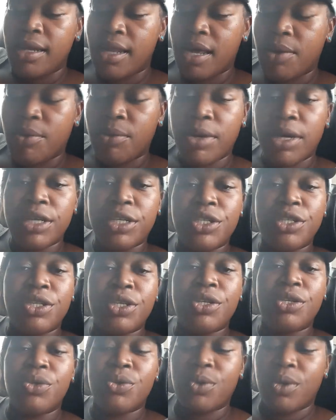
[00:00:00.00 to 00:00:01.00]

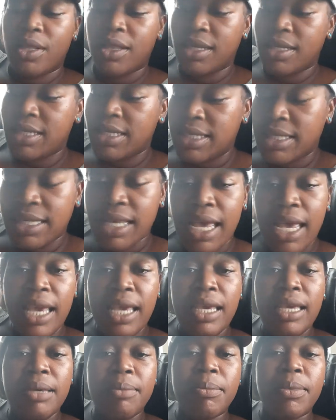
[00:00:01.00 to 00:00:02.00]
direction, doing the
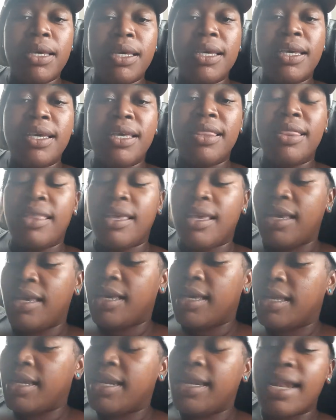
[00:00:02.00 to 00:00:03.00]
same
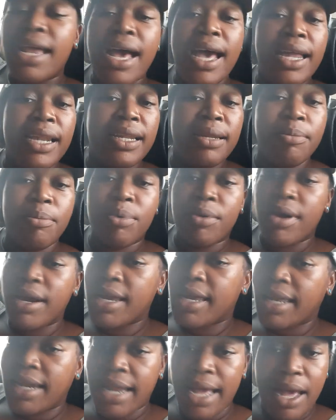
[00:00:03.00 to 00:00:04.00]
thing, not
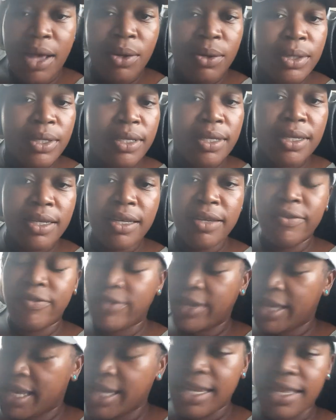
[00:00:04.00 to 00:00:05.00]
breaking out
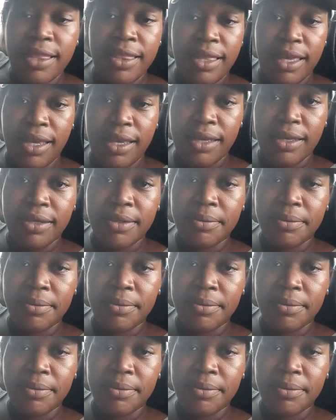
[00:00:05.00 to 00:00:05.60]
of anything.